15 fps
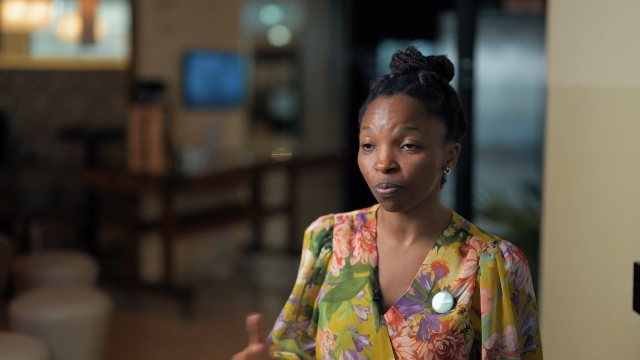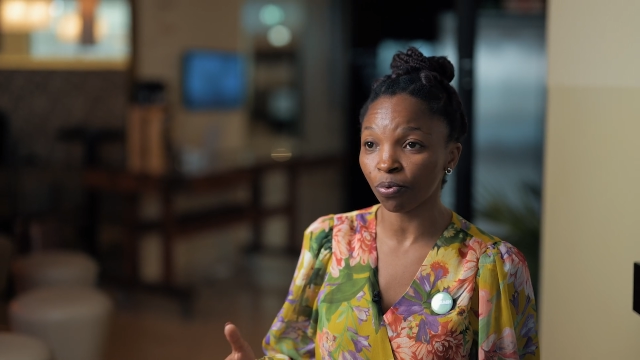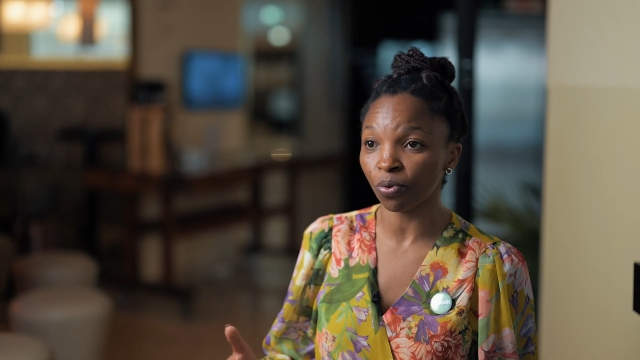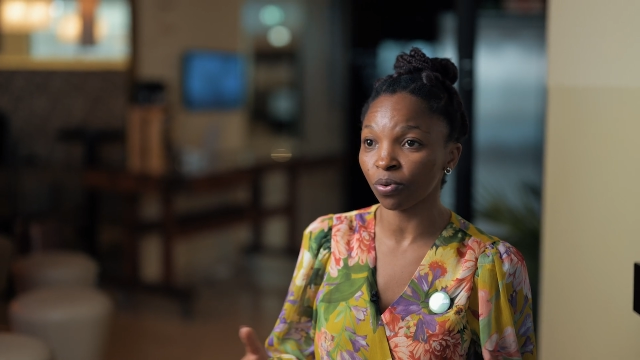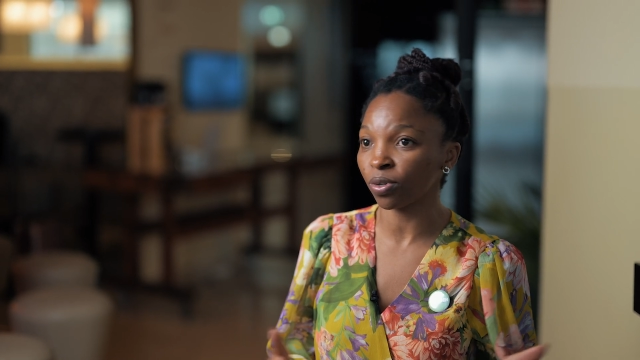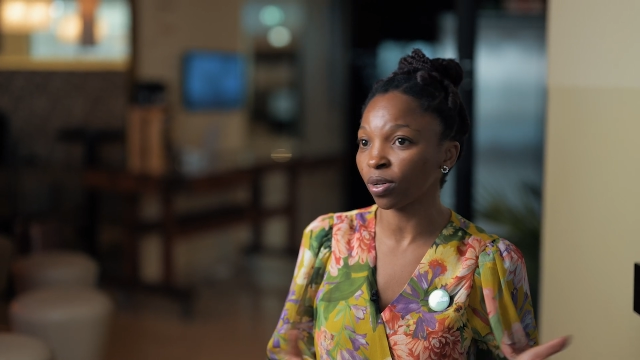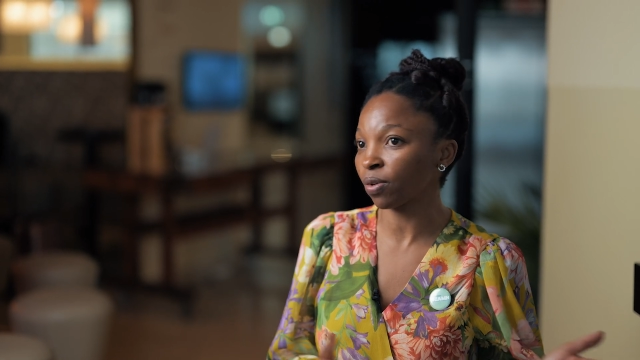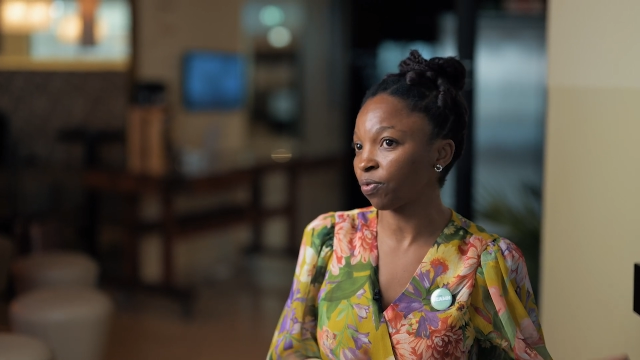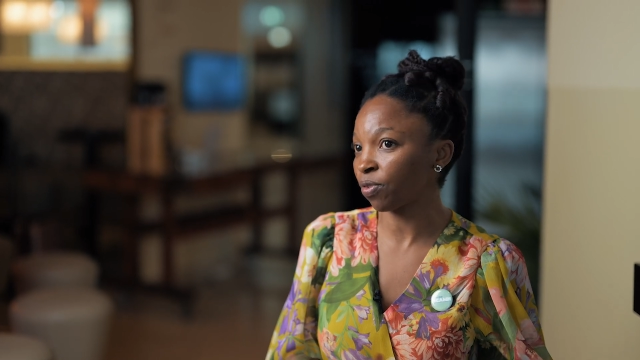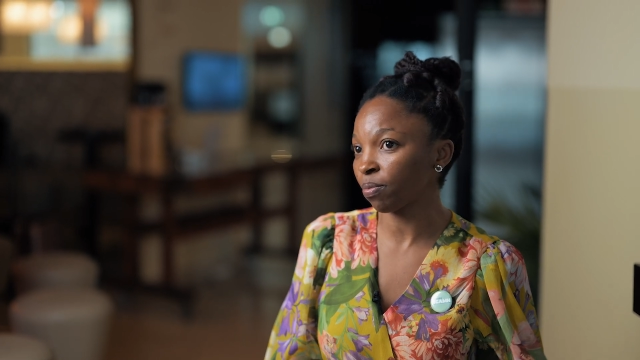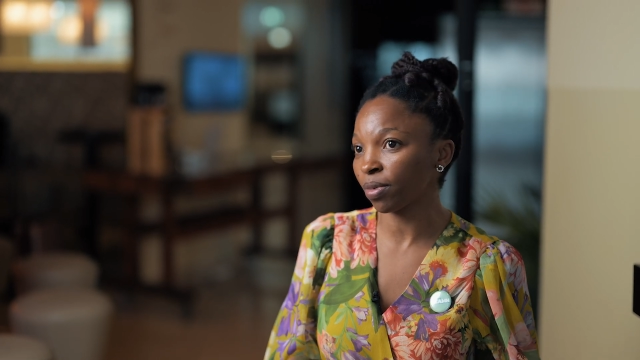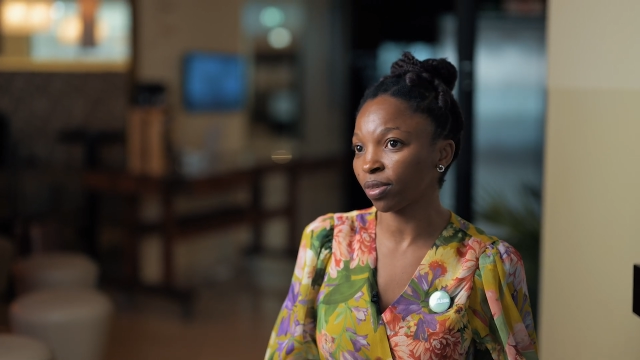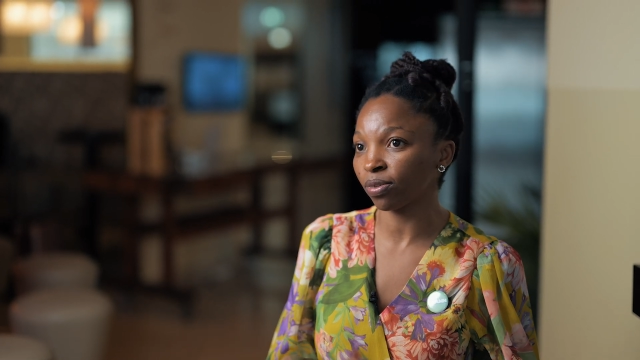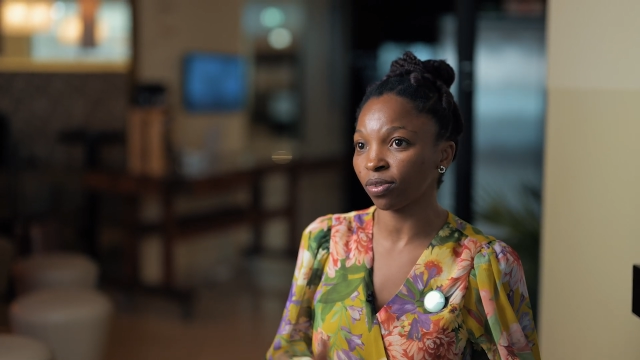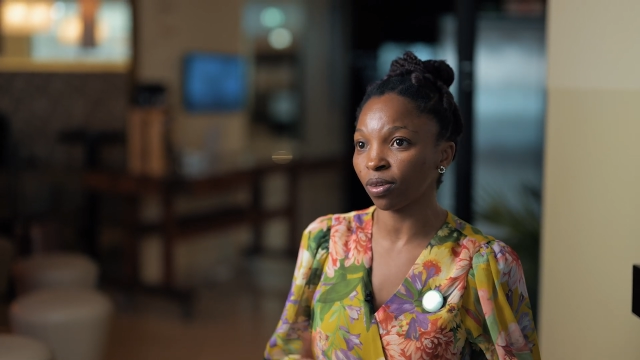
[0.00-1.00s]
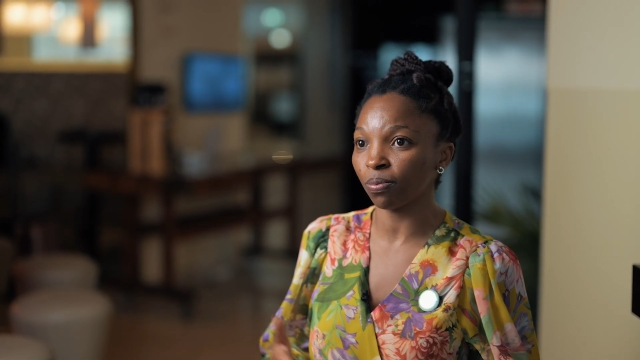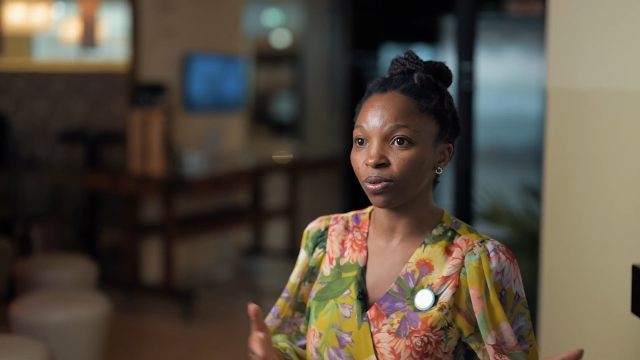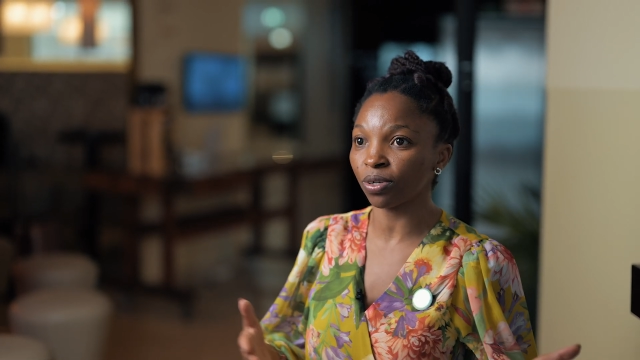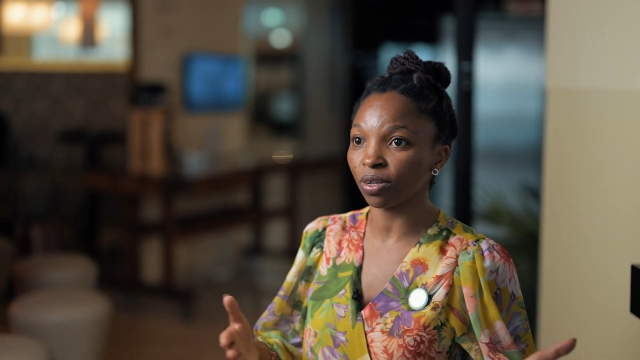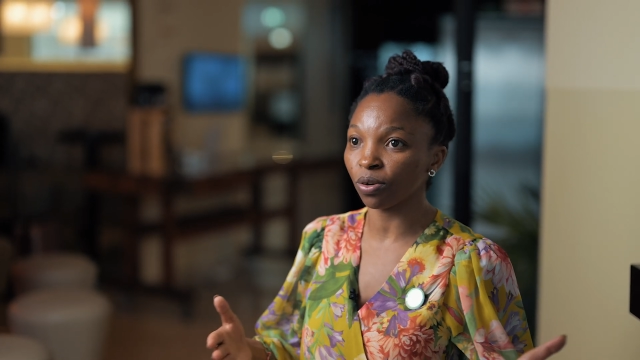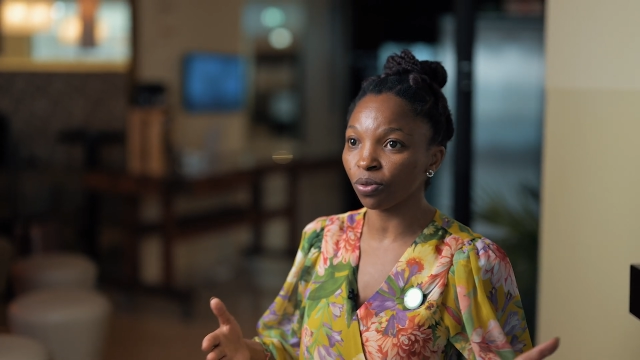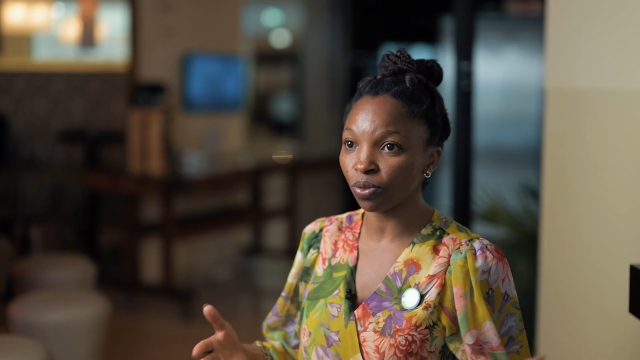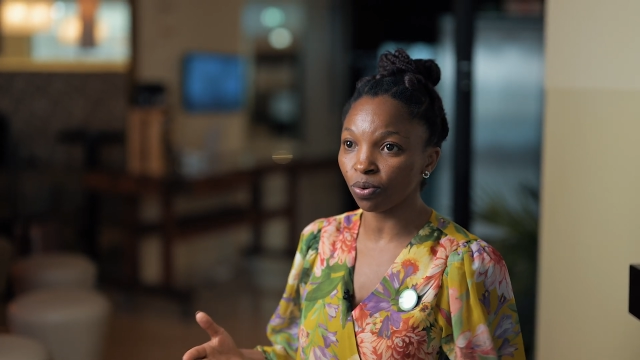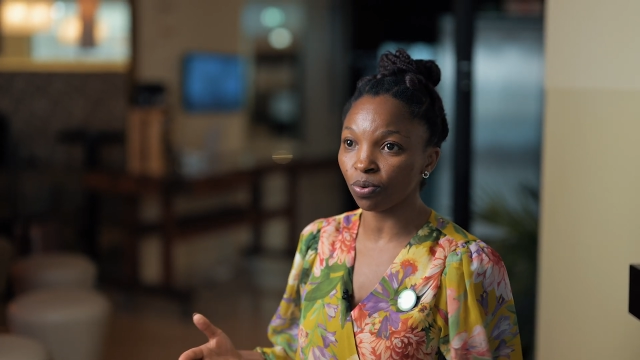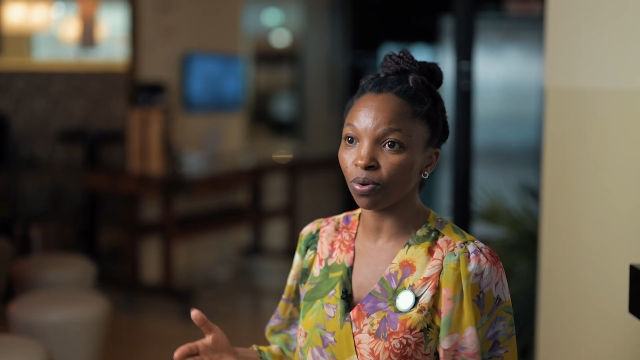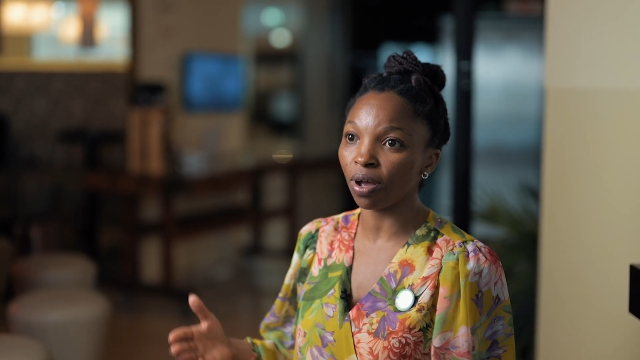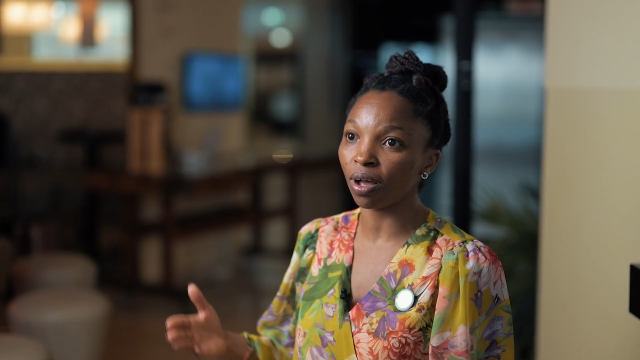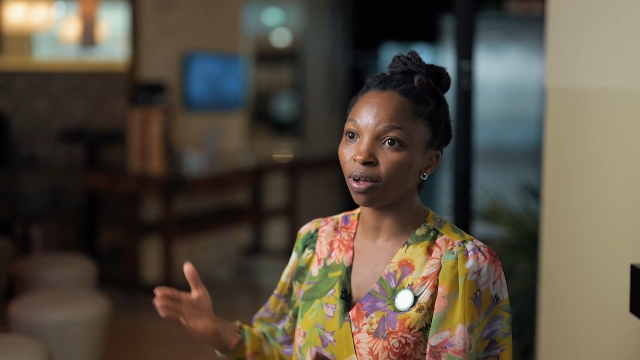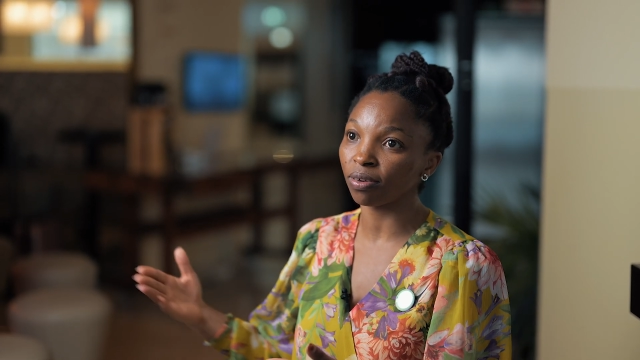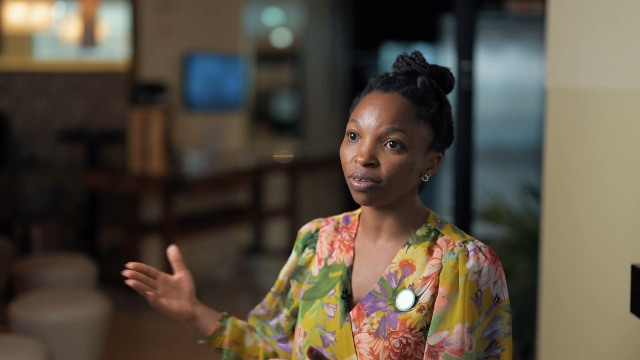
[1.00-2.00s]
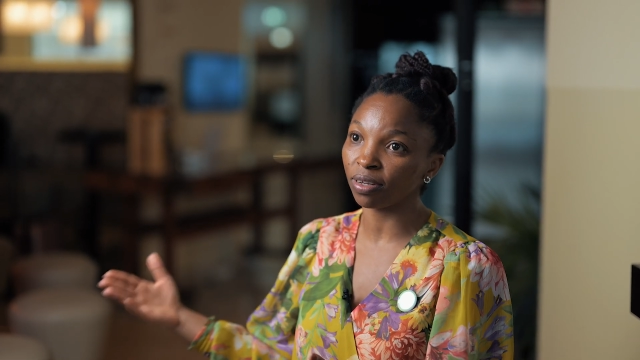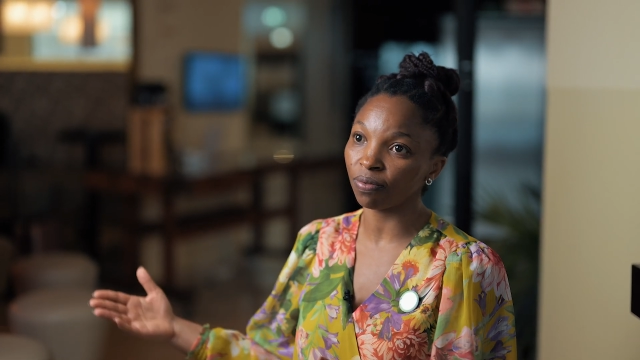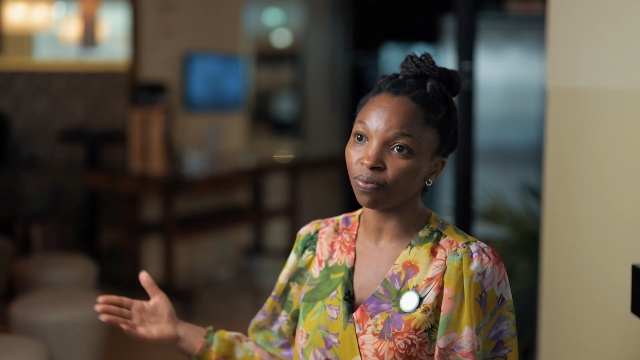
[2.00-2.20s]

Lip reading: project from inception throughout,